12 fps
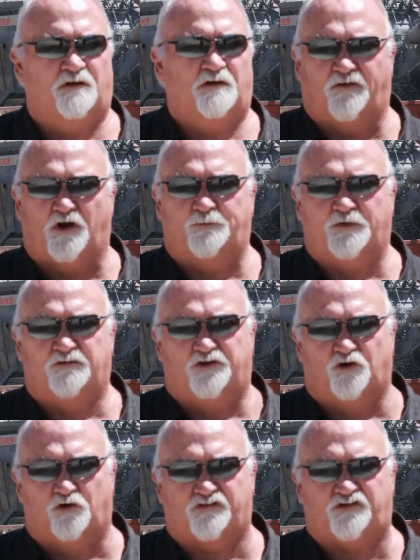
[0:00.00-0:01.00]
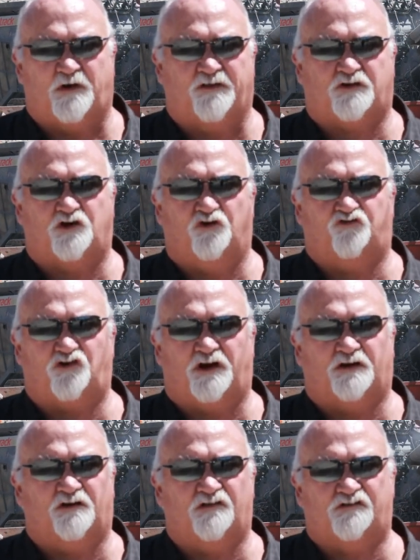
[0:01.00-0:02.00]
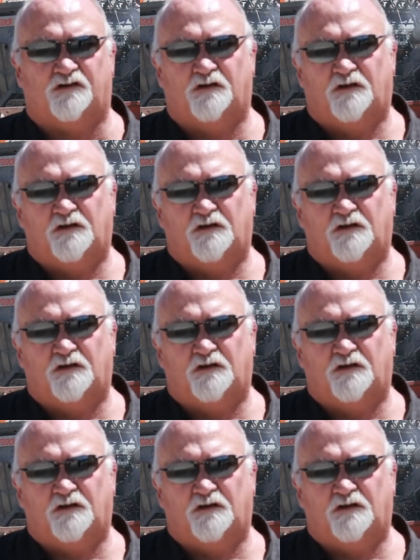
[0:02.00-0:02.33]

We've opened the doors to other contractors